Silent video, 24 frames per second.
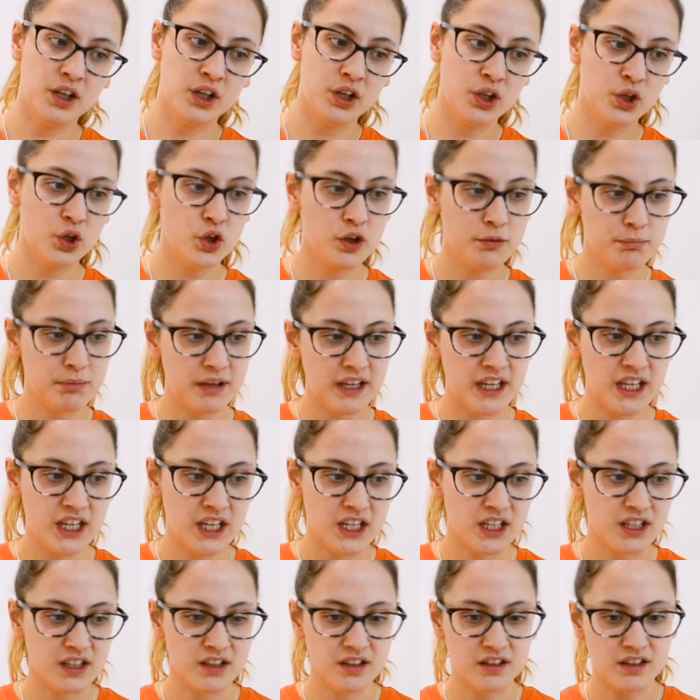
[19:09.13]
loopy
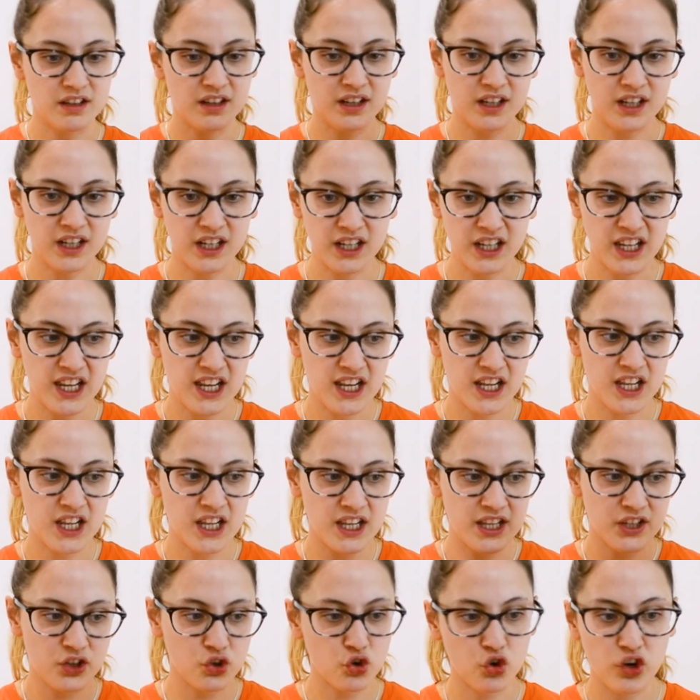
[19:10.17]
and
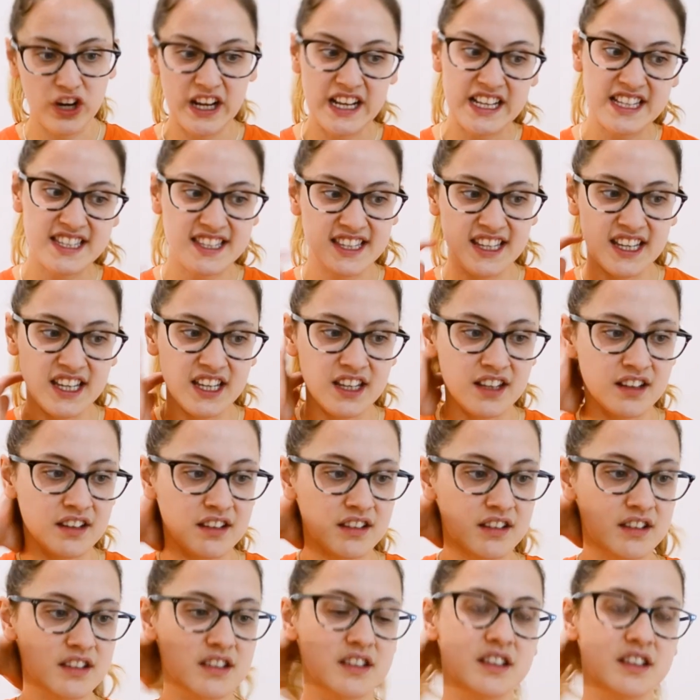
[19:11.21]
crazy, and